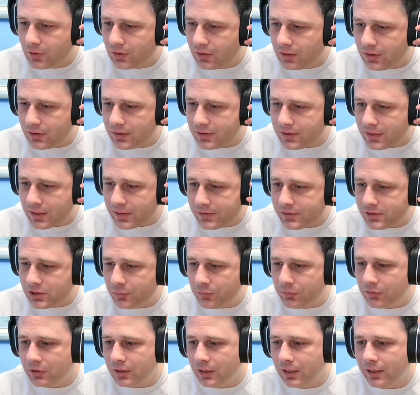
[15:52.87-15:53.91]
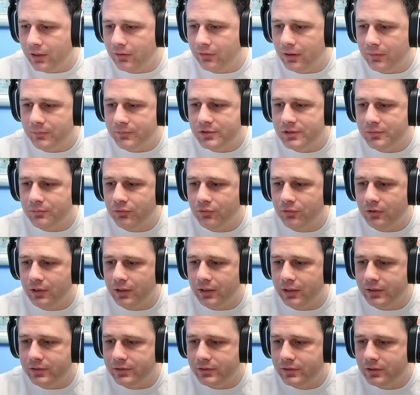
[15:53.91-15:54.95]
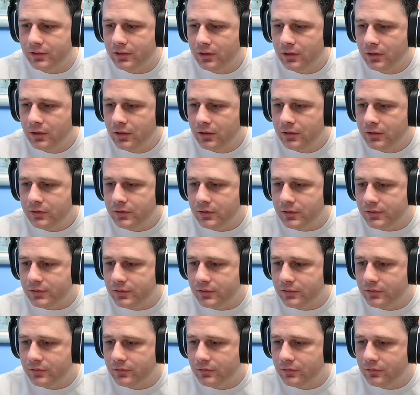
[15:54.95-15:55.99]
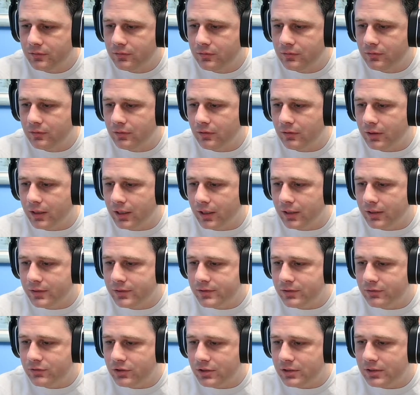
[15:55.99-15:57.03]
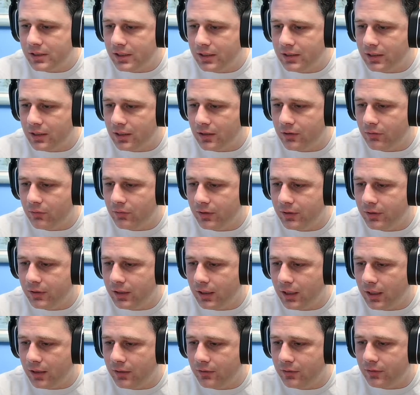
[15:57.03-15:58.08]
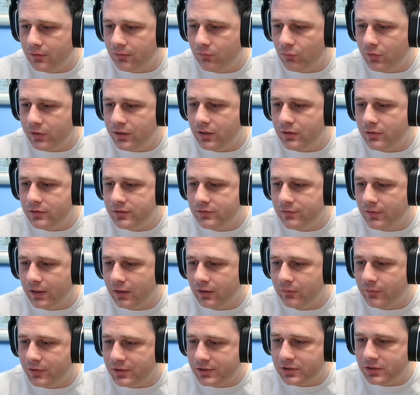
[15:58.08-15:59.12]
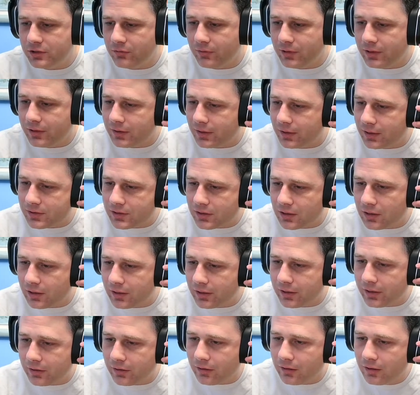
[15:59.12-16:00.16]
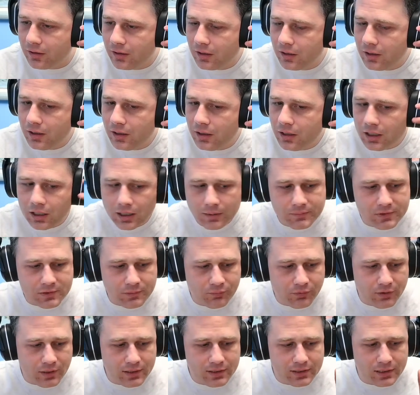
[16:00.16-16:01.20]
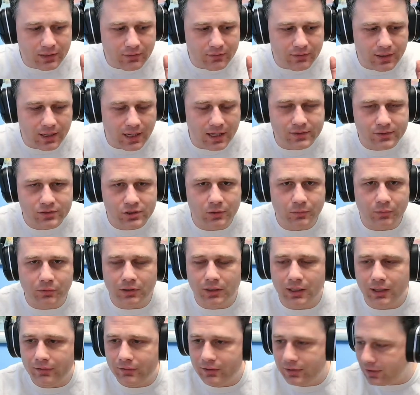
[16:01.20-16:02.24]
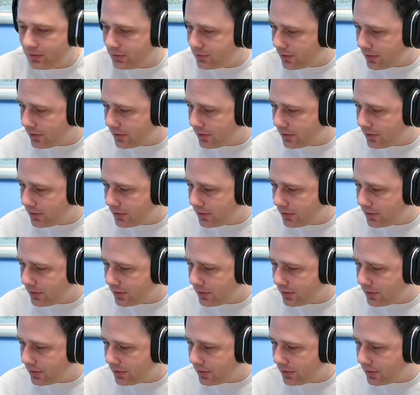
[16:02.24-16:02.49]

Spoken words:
It's not super loud. I'm surprised. Okay, so just like the other one, the Windows volume doesn't do anything. It's all in here. I'm surprised how not super loud it is. I